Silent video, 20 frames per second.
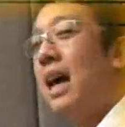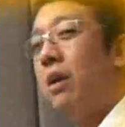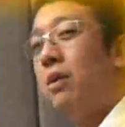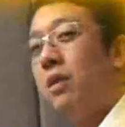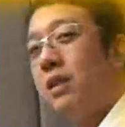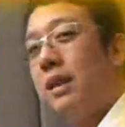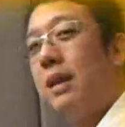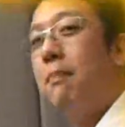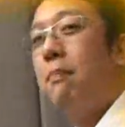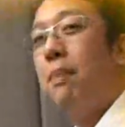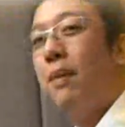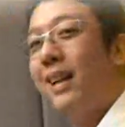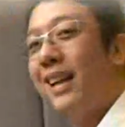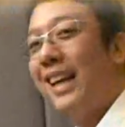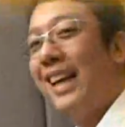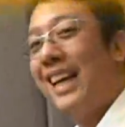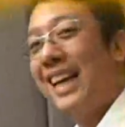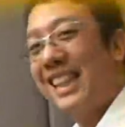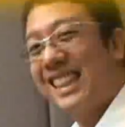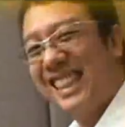how simple
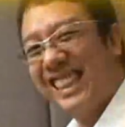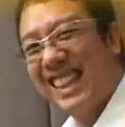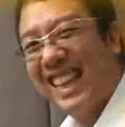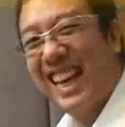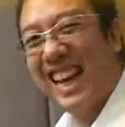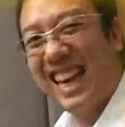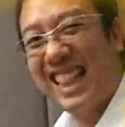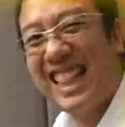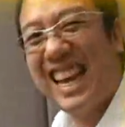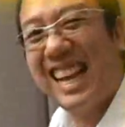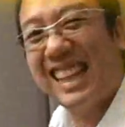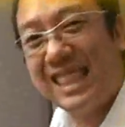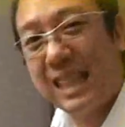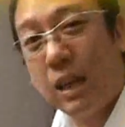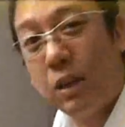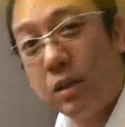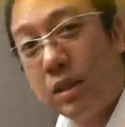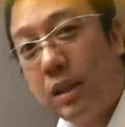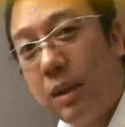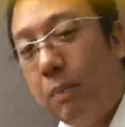it is. That's
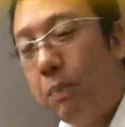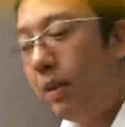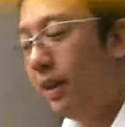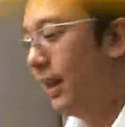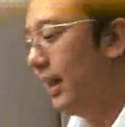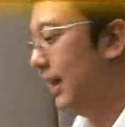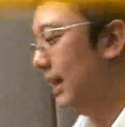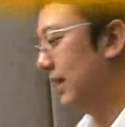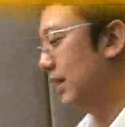how simple it